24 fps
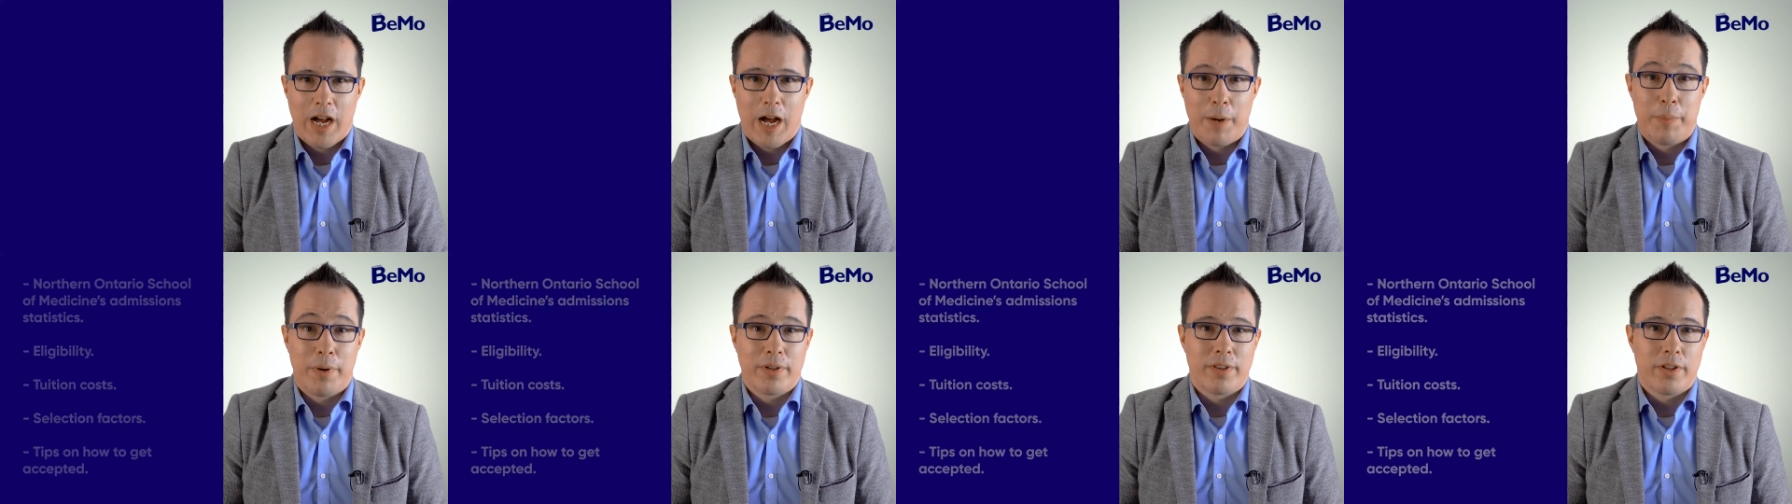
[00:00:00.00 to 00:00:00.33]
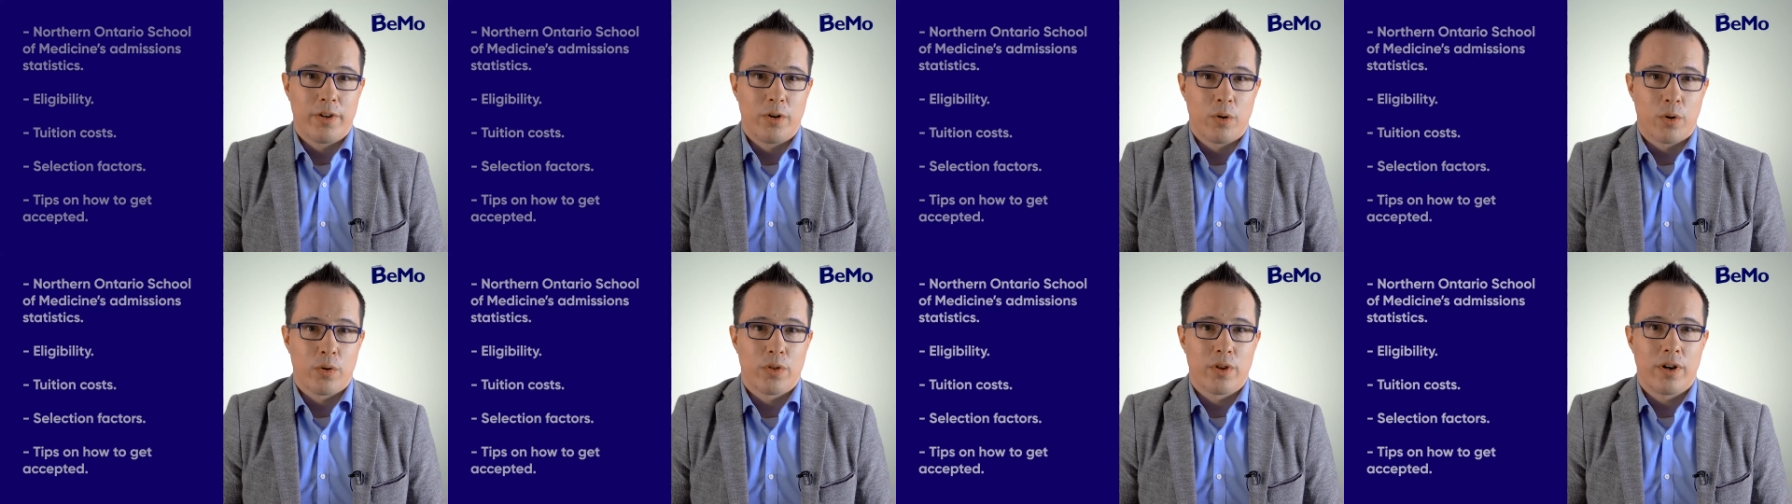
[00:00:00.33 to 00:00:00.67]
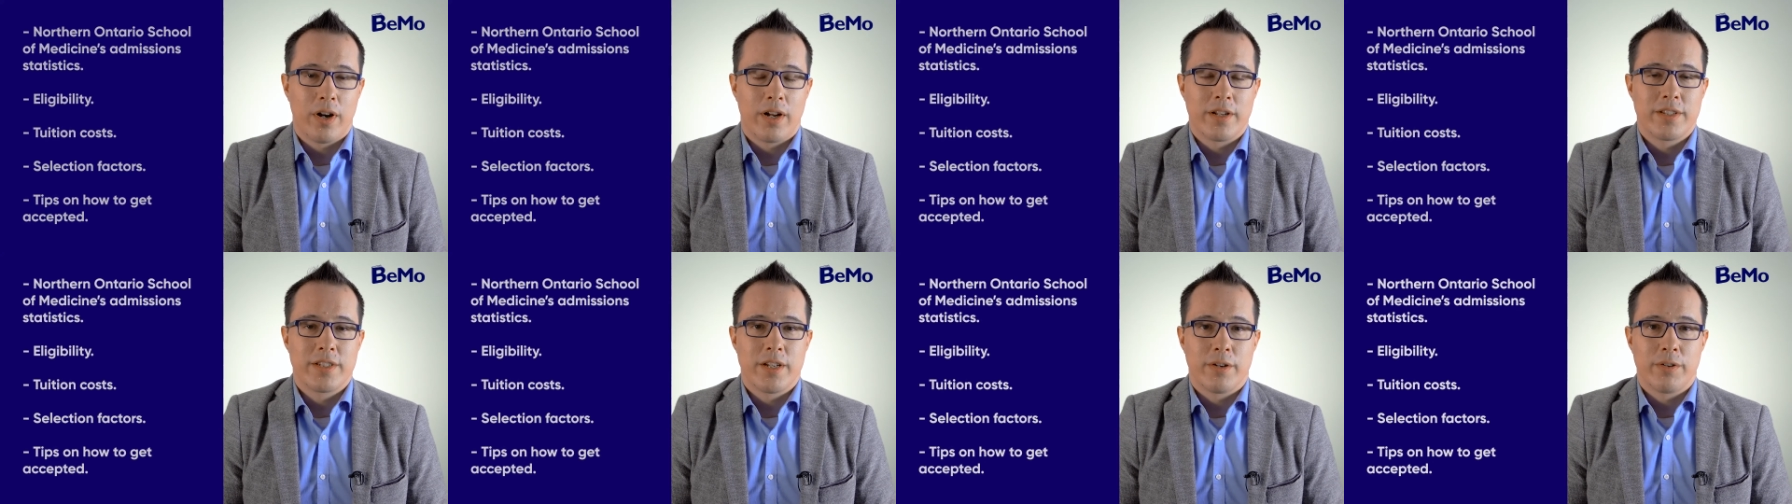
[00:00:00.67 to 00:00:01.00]
about the Northern
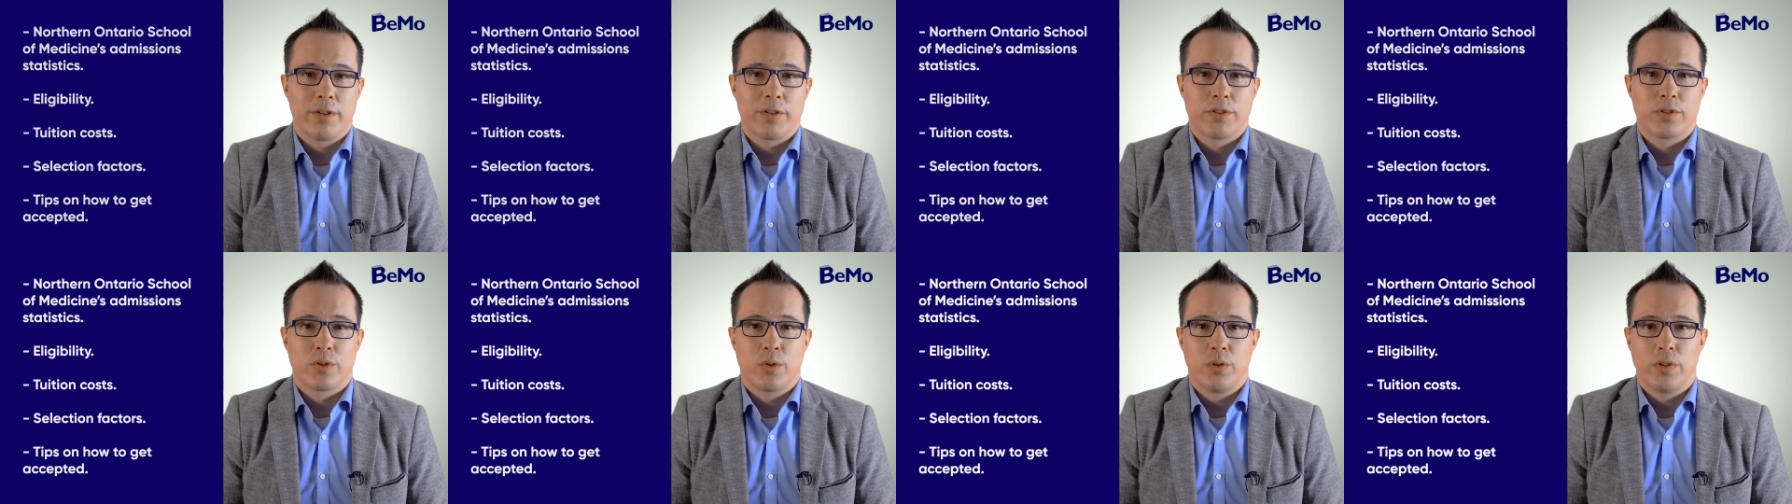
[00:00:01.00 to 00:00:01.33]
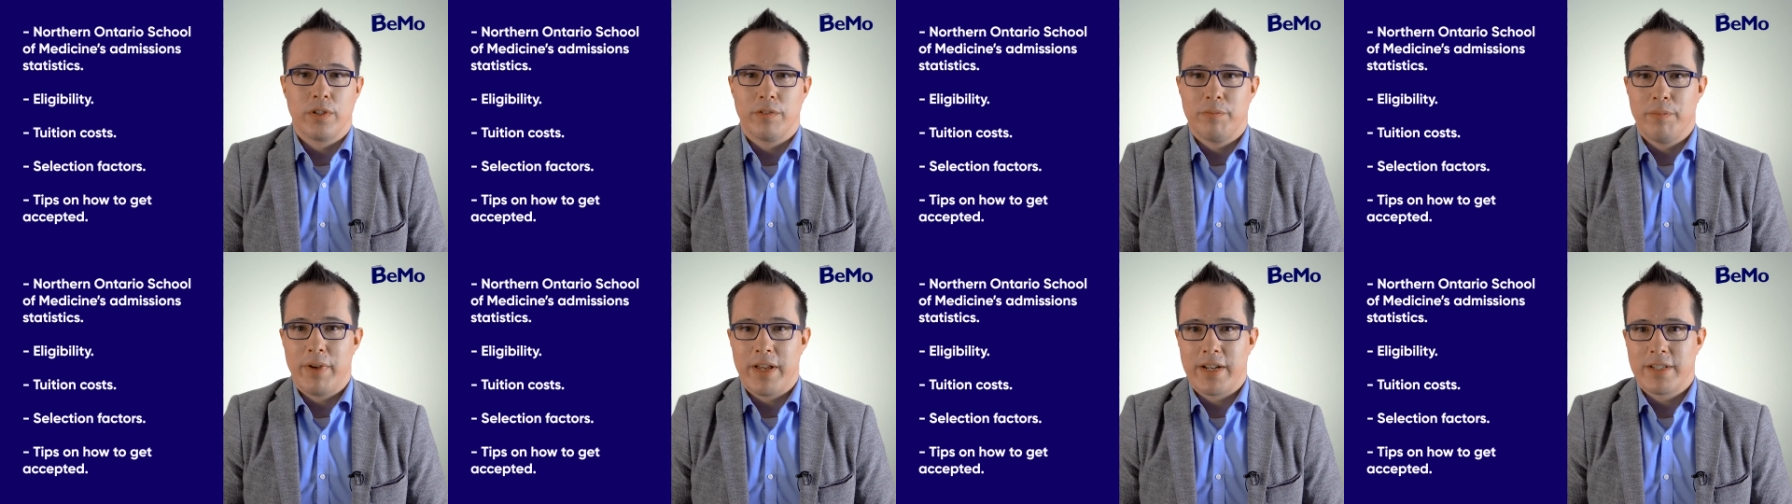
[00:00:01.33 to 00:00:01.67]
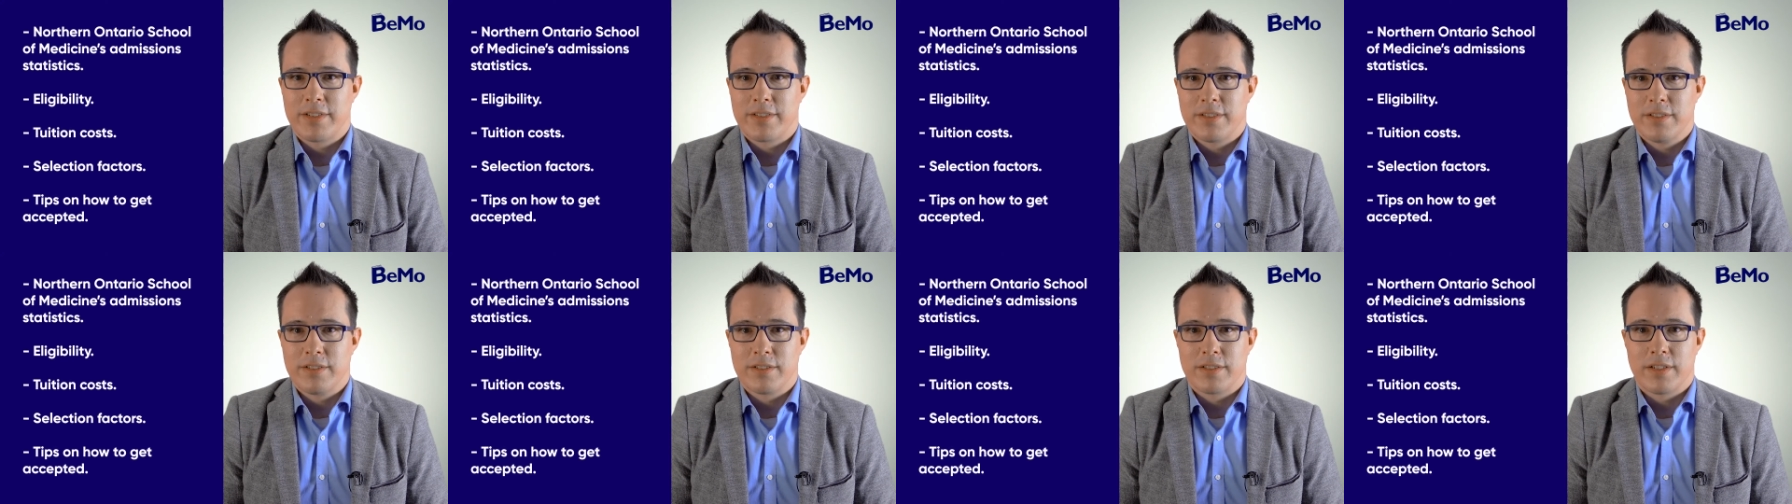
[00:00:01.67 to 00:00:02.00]
Ontario School of
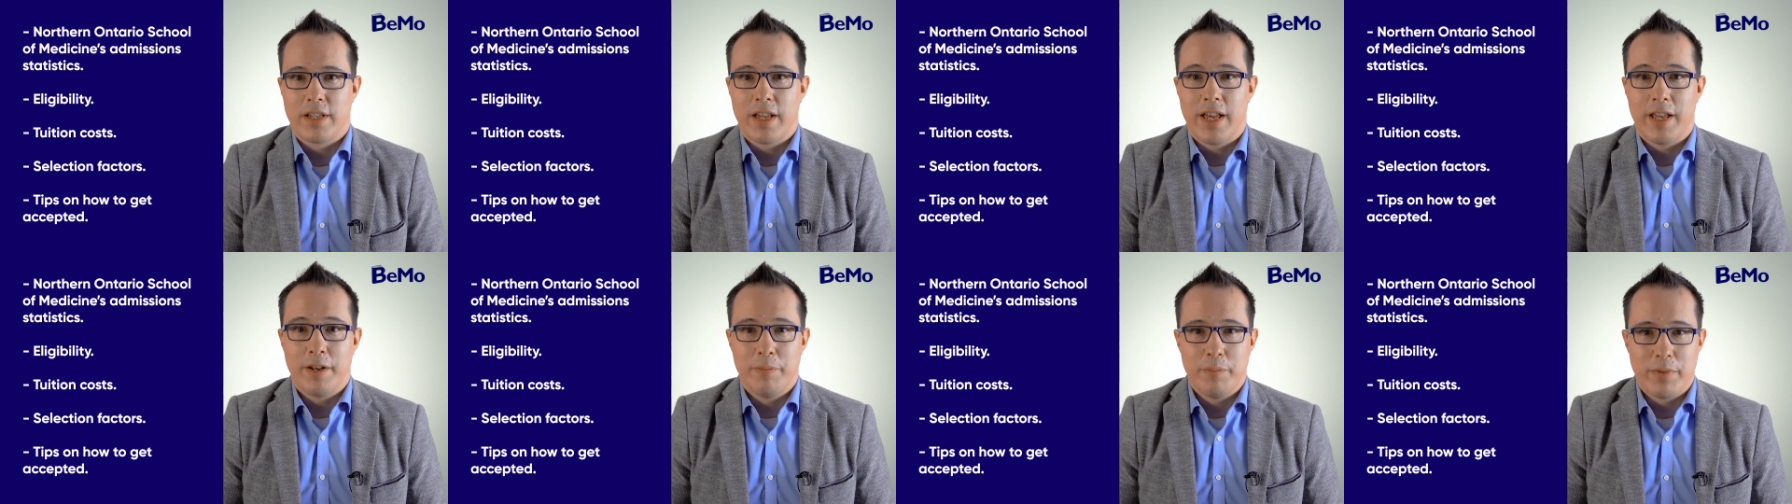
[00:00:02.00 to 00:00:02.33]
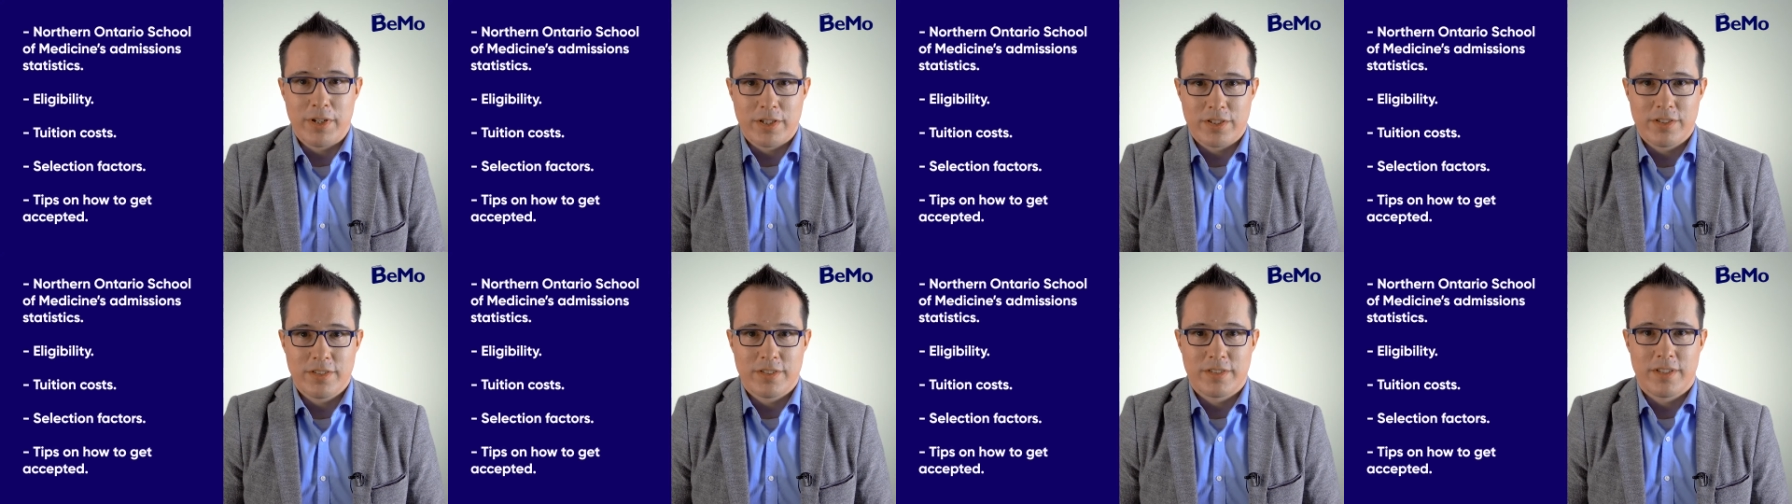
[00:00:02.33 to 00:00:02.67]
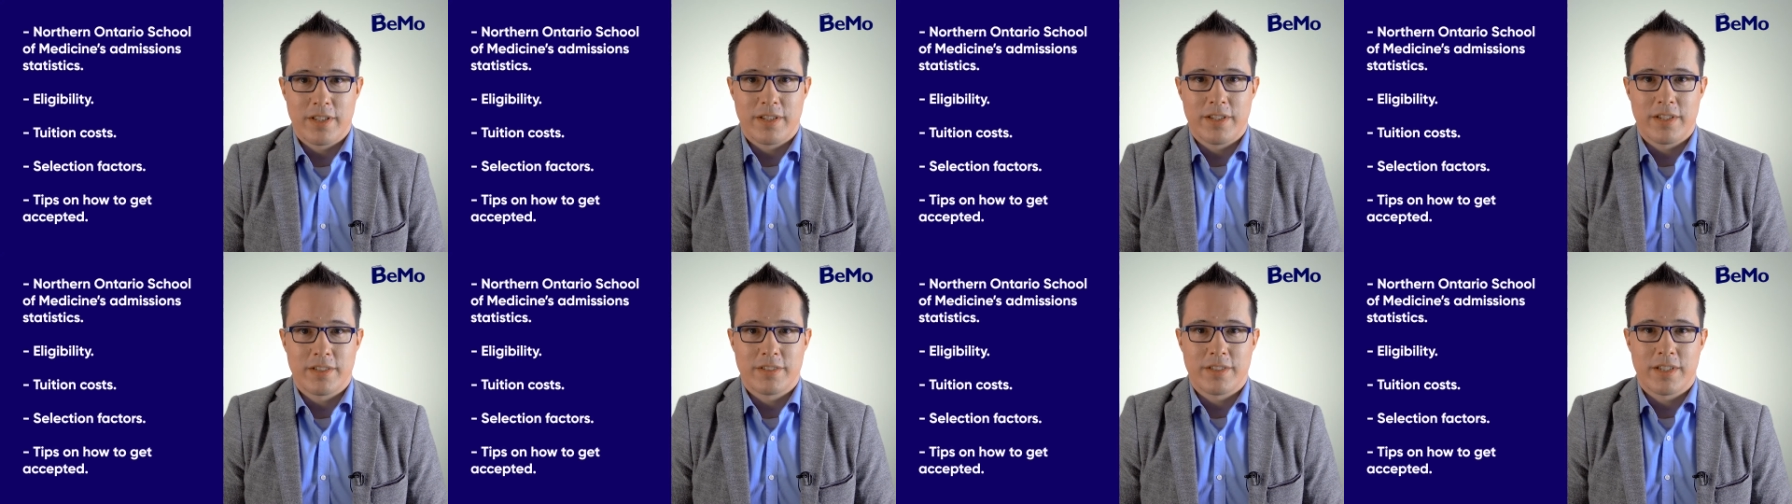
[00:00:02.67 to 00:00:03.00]
Medicine's admission
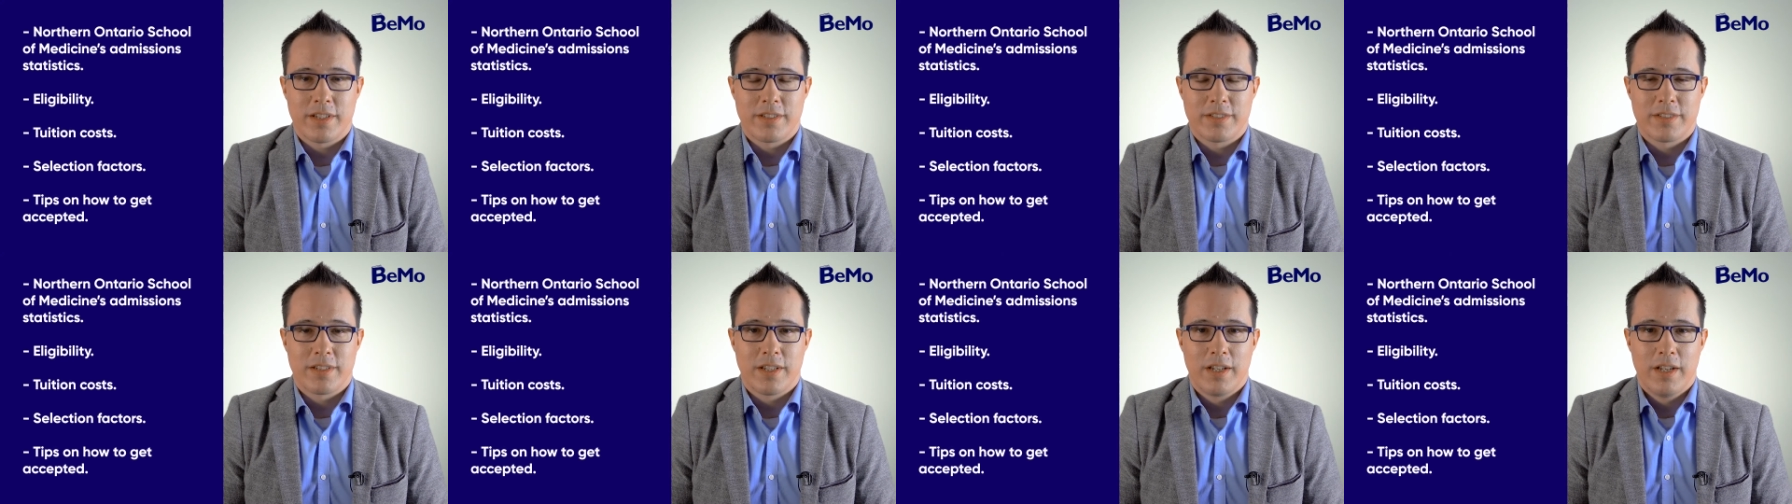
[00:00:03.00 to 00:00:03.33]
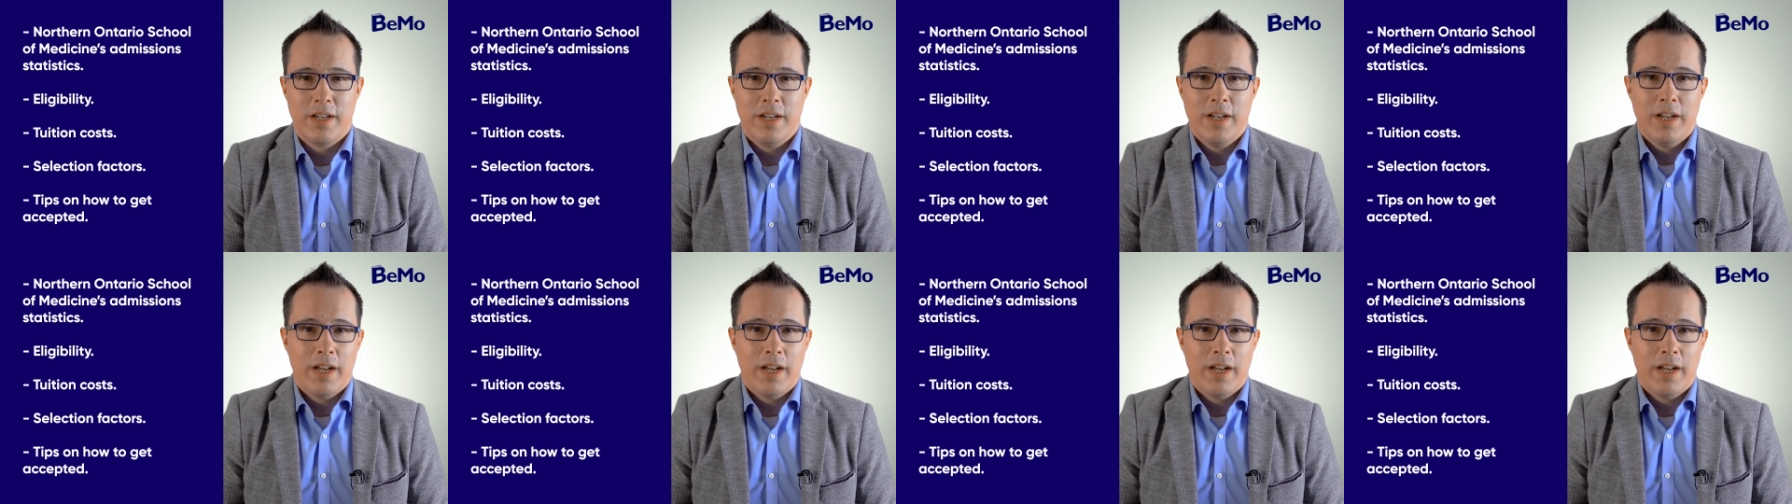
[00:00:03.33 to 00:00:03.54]
statistics,